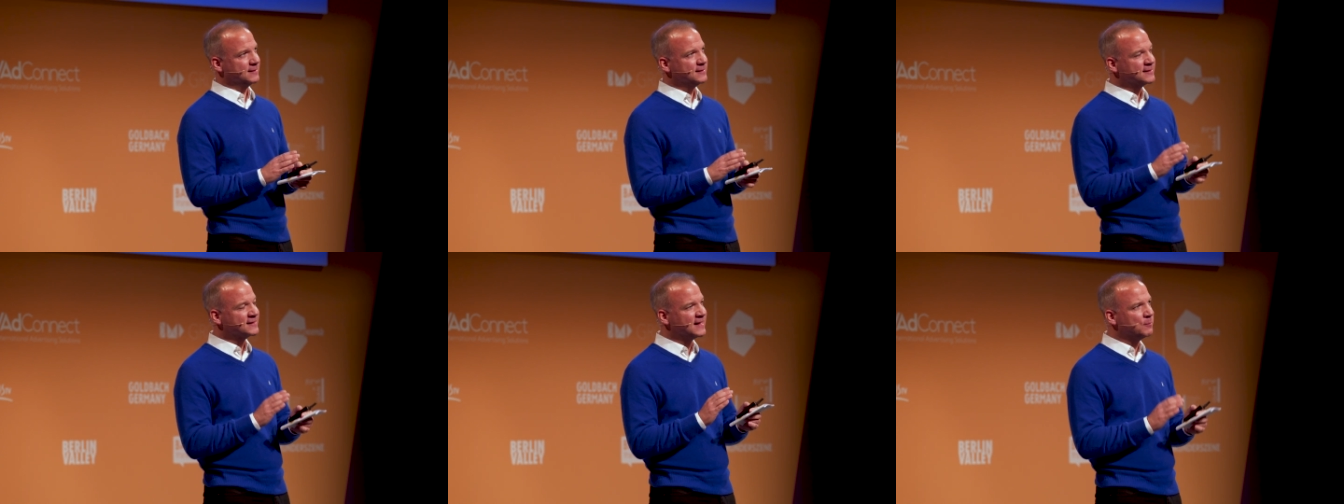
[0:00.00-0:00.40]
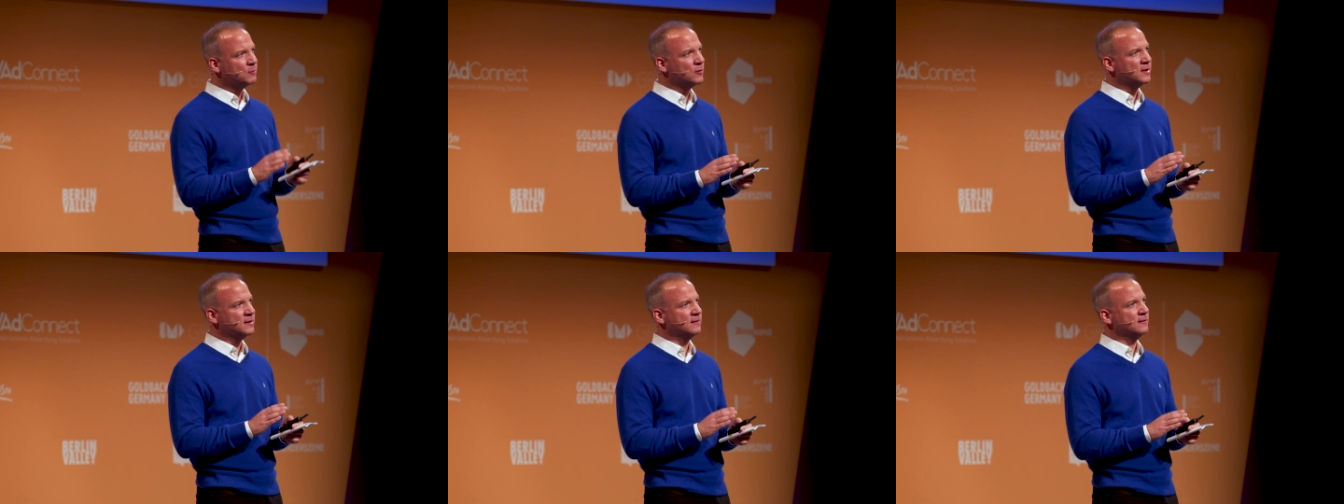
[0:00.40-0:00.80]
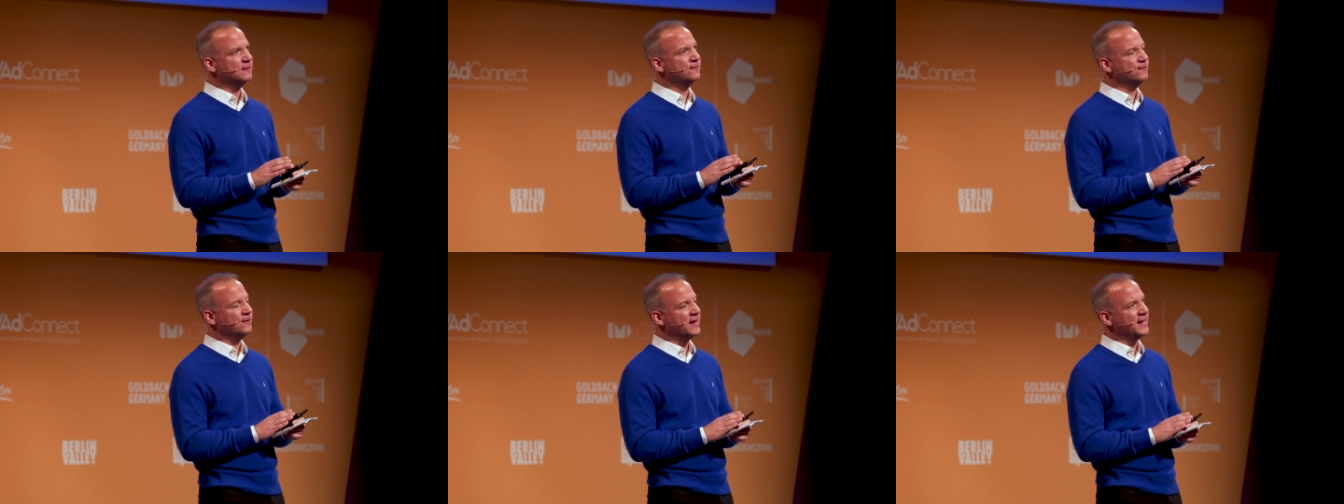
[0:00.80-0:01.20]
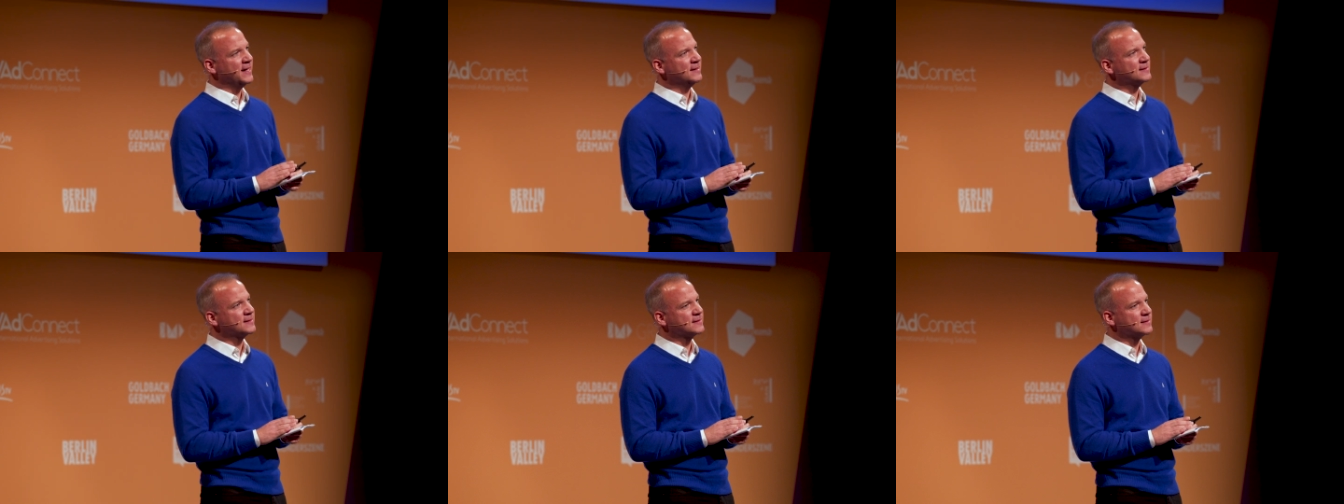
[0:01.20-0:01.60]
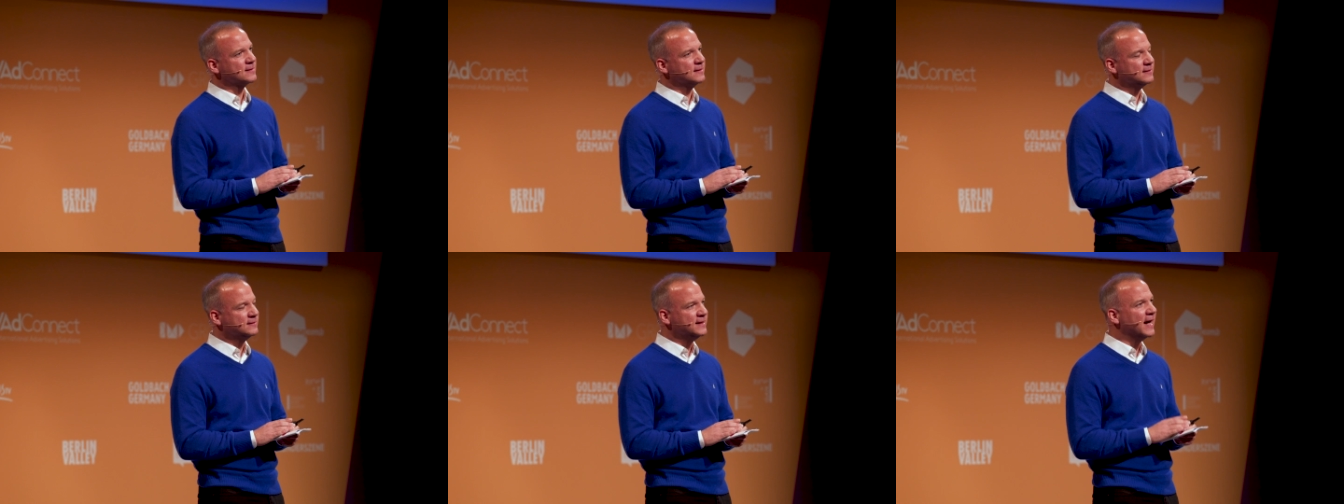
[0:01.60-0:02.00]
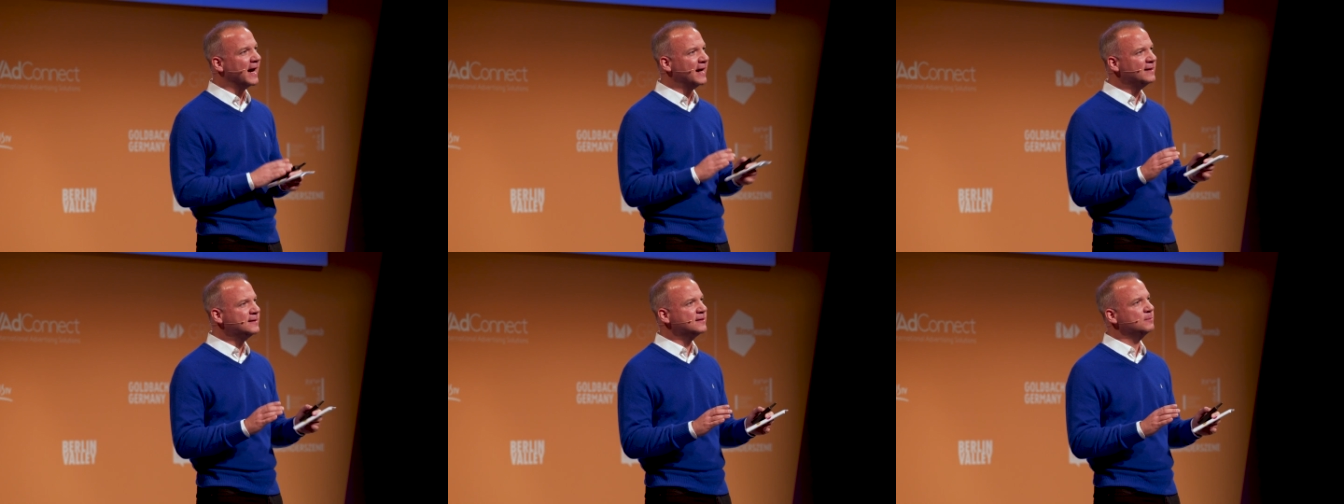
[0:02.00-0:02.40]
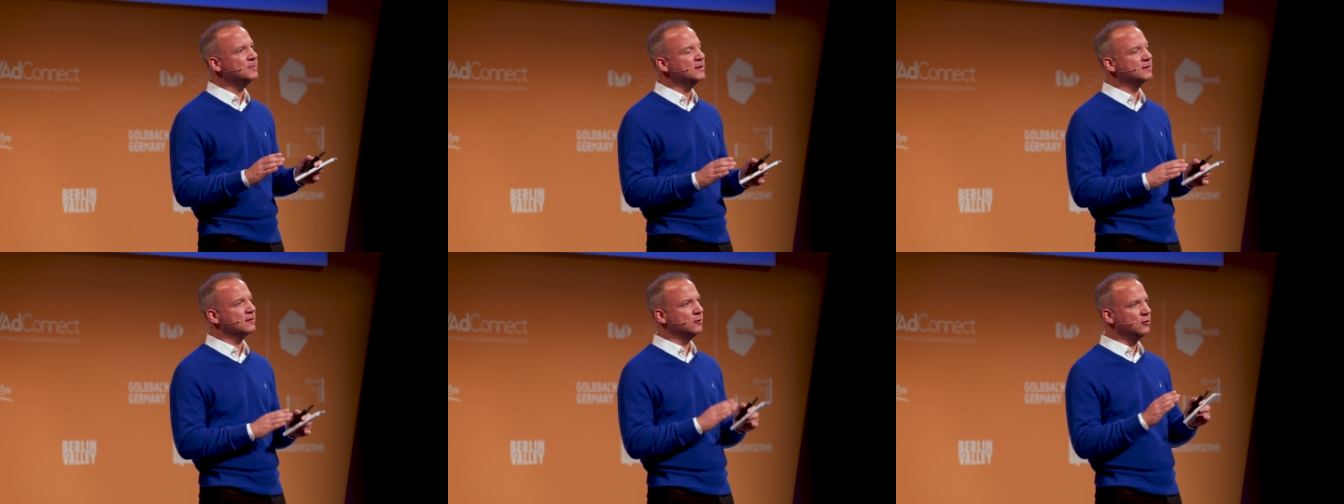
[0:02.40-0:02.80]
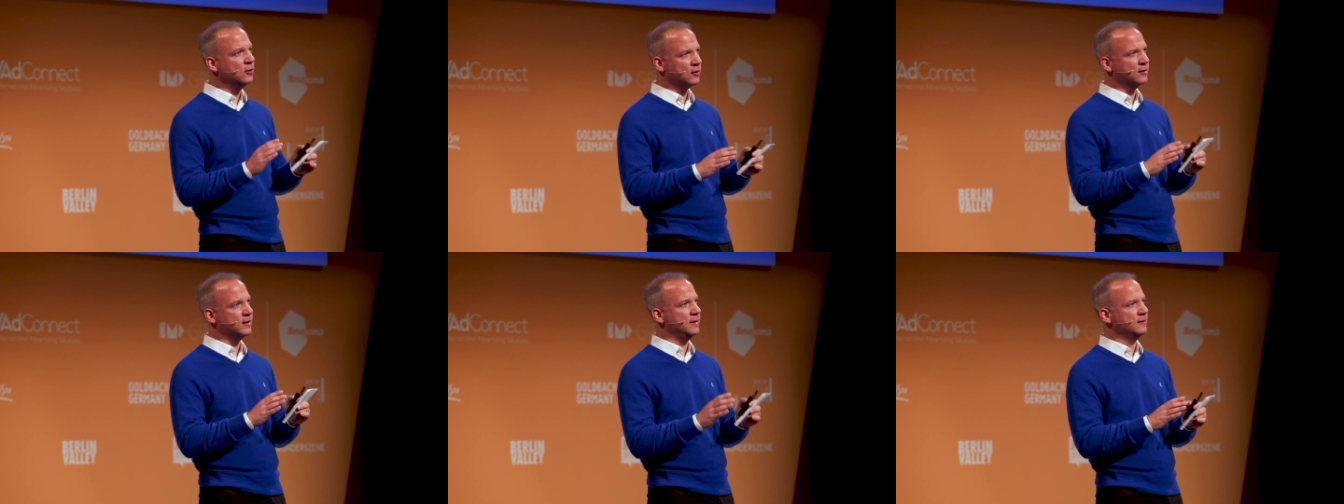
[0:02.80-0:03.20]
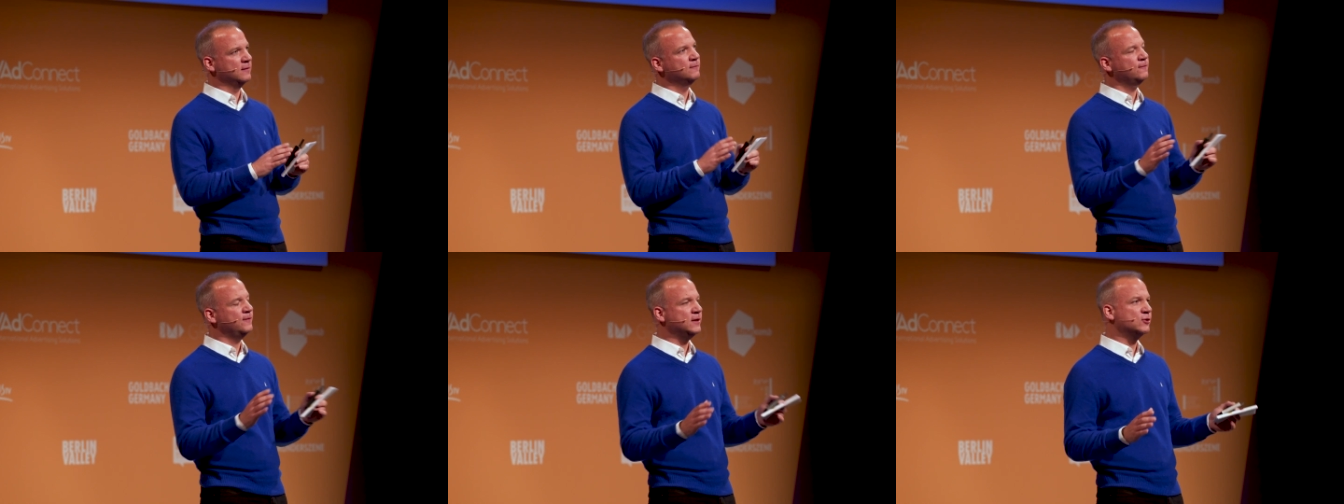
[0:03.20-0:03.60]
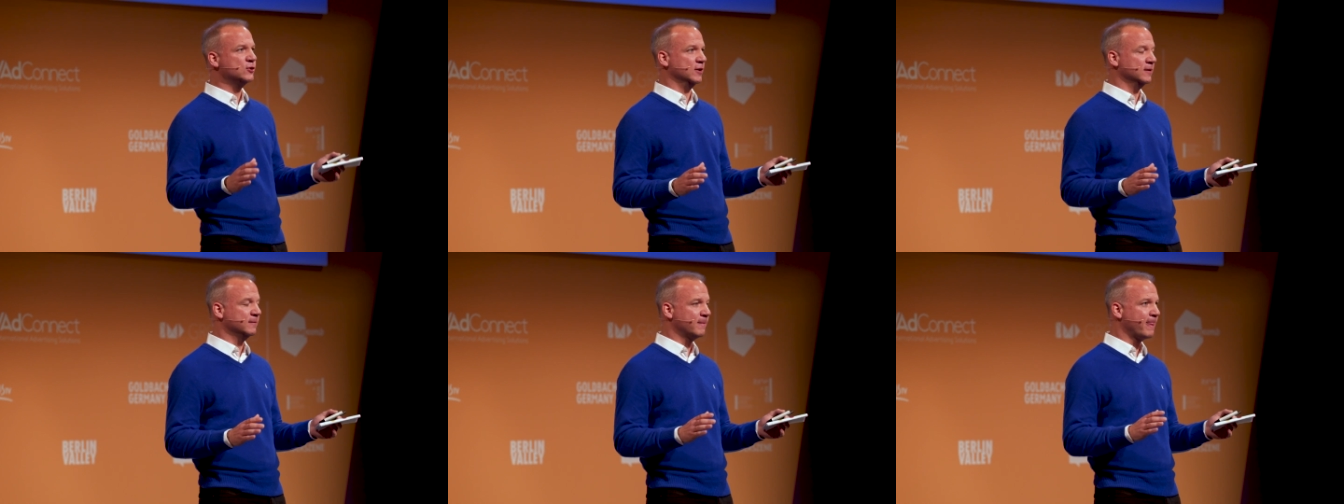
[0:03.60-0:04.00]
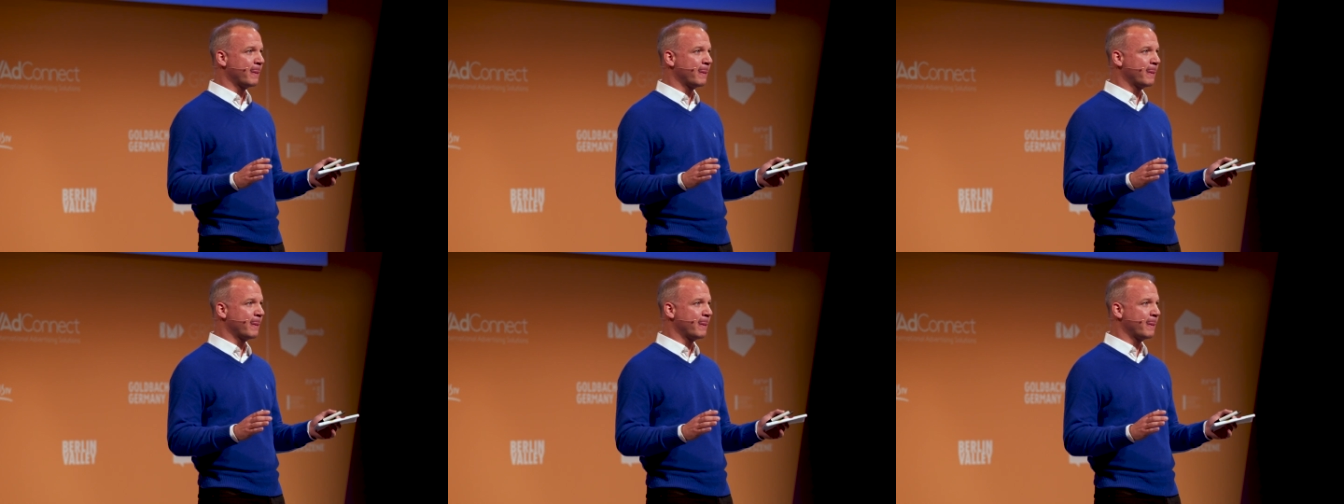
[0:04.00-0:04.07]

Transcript: someone finds the ultimate lock-in feature.